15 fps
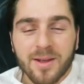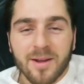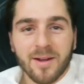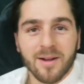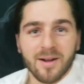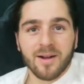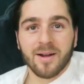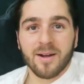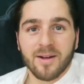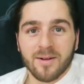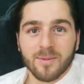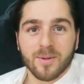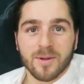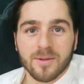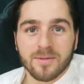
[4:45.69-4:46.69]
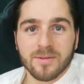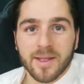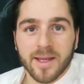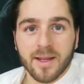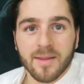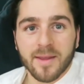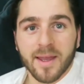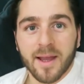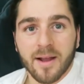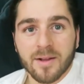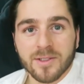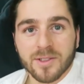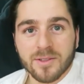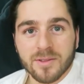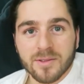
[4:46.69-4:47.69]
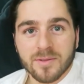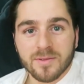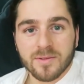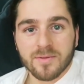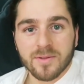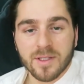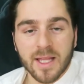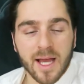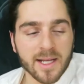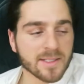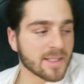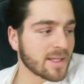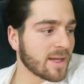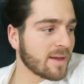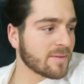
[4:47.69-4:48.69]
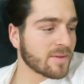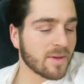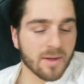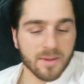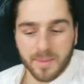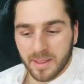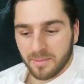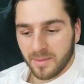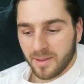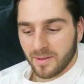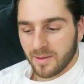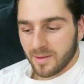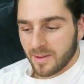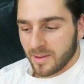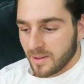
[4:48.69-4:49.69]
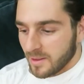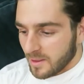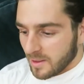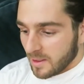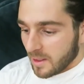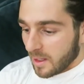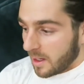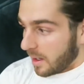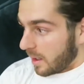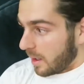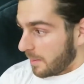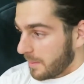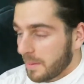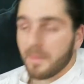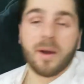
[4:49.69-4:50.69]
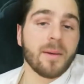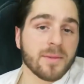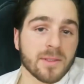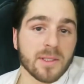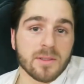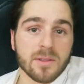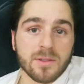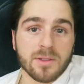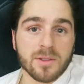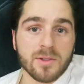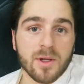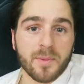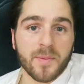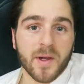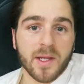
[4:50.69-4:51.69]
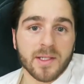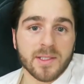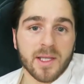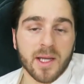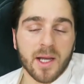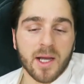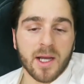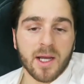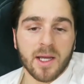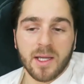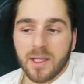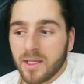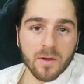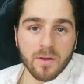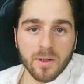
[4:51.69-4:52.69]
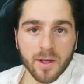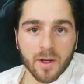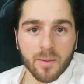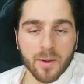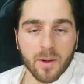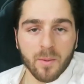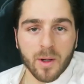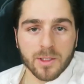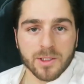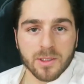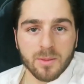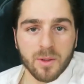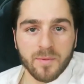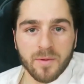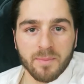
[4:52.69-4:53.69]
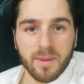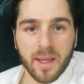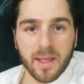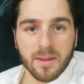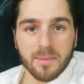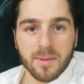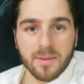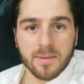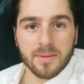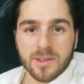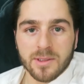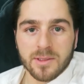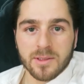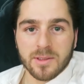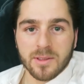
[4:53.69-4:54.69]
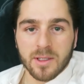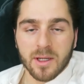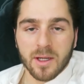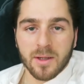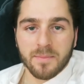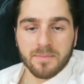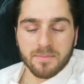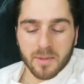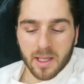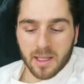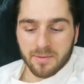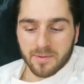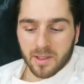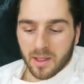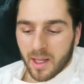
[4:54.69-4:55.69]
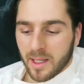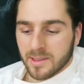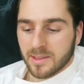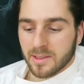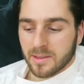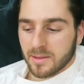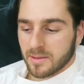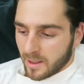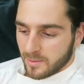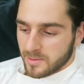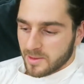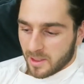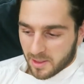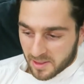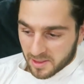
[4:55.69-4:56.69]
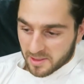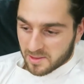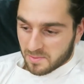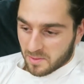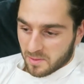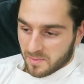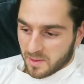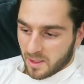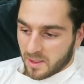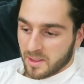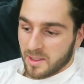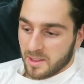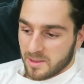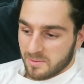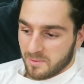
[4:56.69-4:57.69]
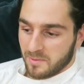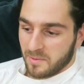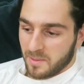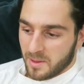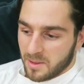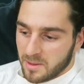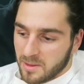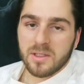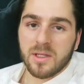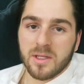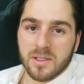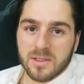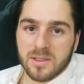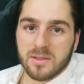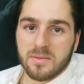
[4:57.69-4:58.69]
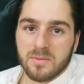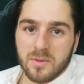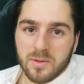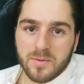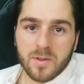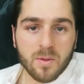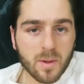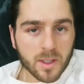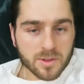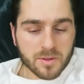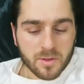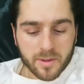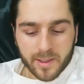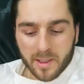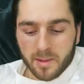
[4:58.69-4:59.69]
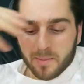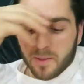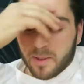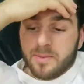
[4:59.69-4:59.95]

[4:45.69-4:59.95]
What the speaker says: We are, we're laying on the couch, relaxing after our big meal, and my mom and sister just dropped by to say hi. Earlier, we were watching the movie Babe, which is kind of a classic, I would say kids movie, not kids movie, but it's an innocent movie you watch growing up.